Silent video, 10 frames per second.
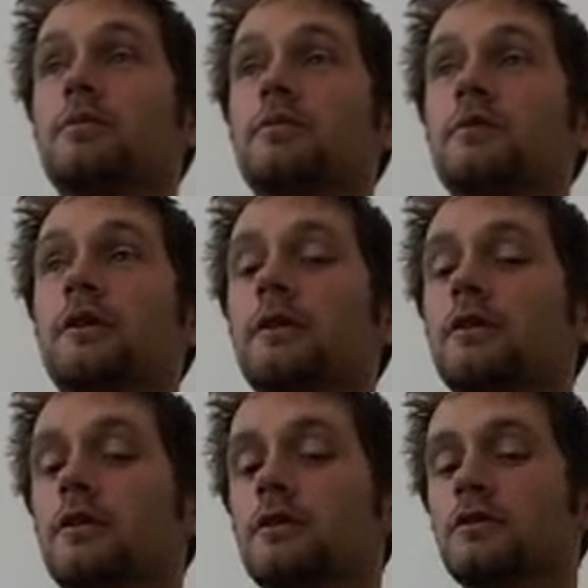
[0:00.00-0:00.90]
something
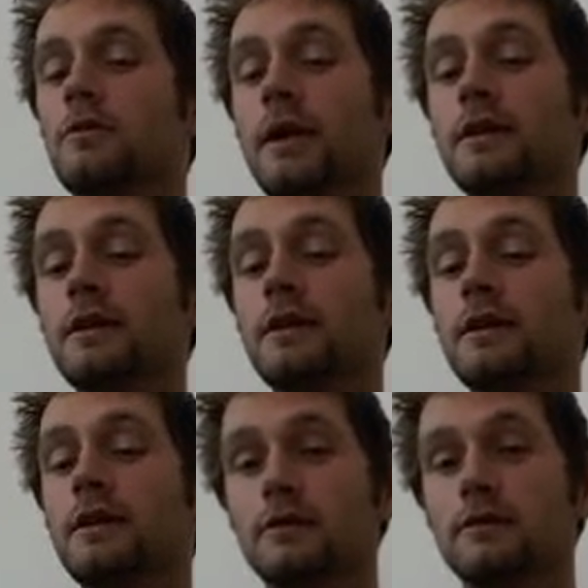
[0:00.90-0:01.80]
you can do mentally
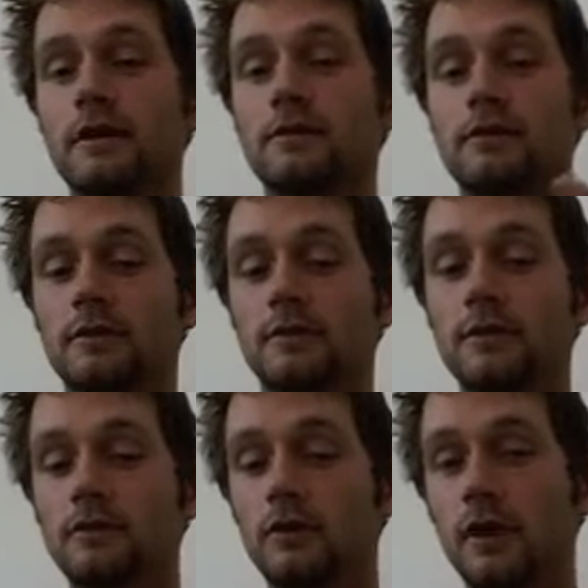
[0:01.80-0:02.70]
too. It's not just a
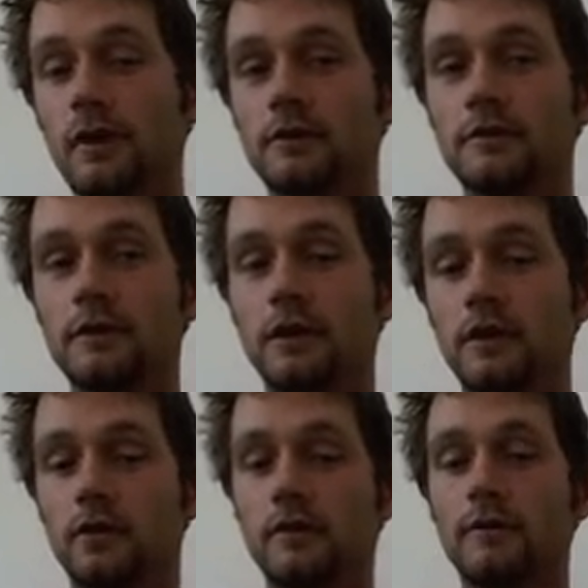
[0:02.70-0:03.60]
physical activity
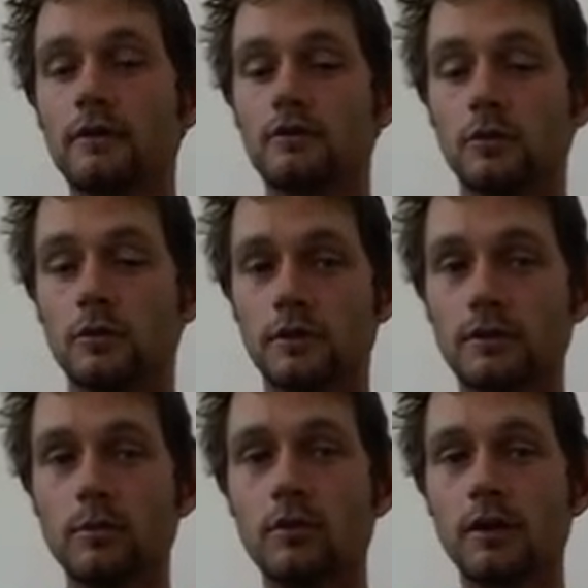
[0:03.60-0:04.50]
or visual. At
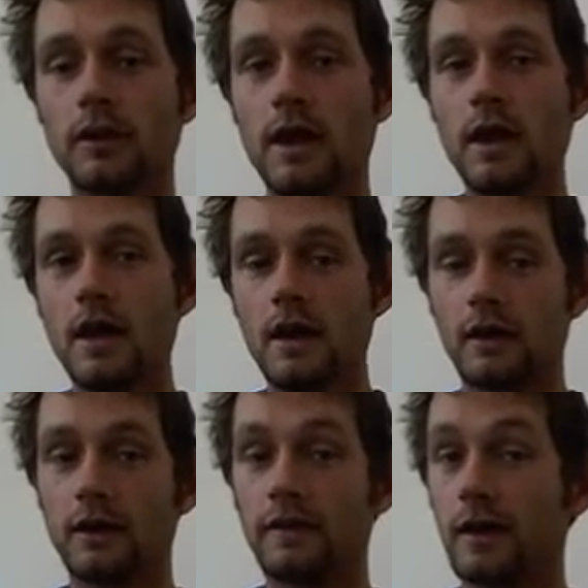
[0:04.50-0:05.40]
some point,
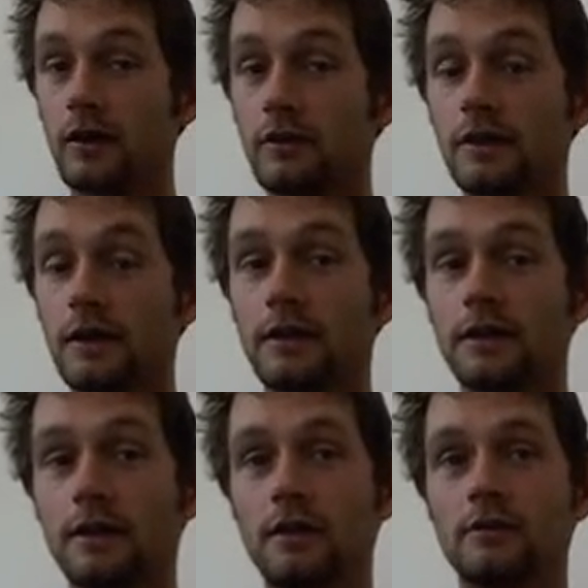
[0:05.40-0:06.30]
again, like I was saying,
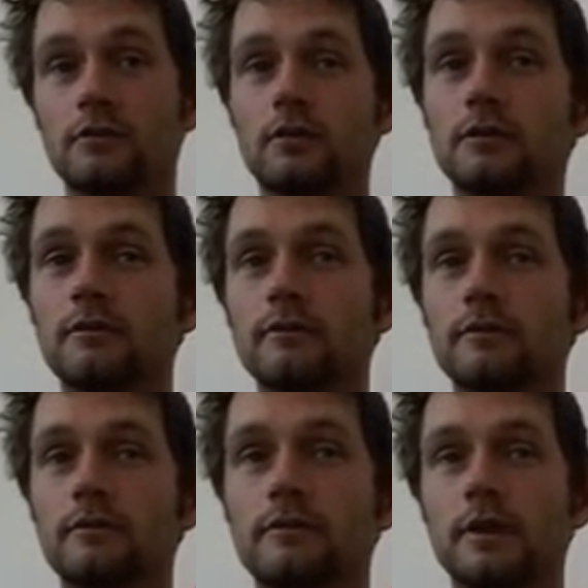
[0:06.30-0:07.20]

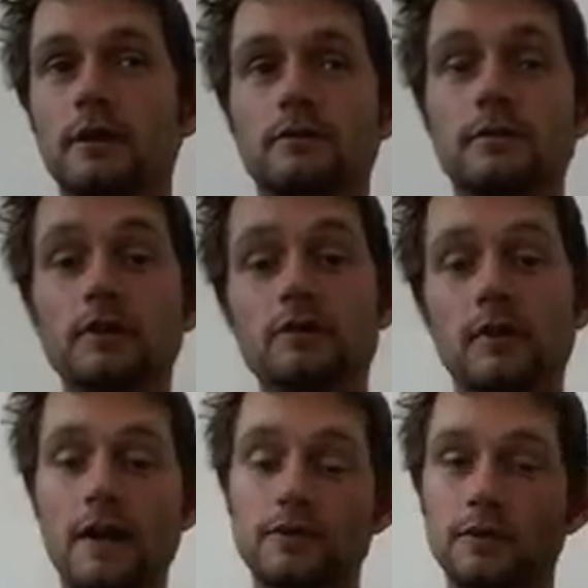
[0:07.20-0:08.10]
it's
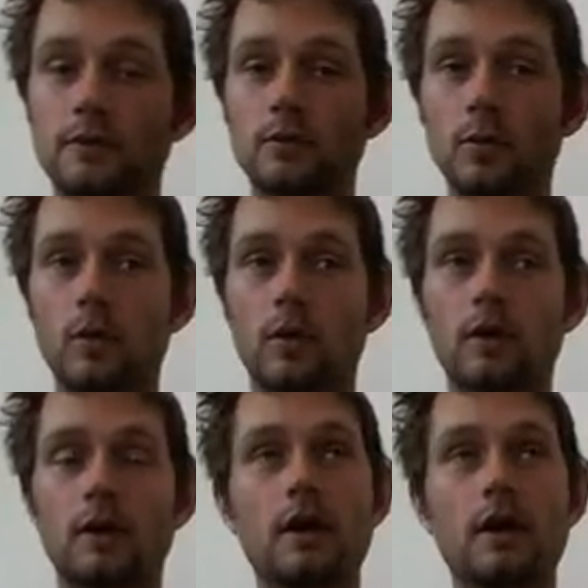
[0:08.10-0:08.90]
visualizing or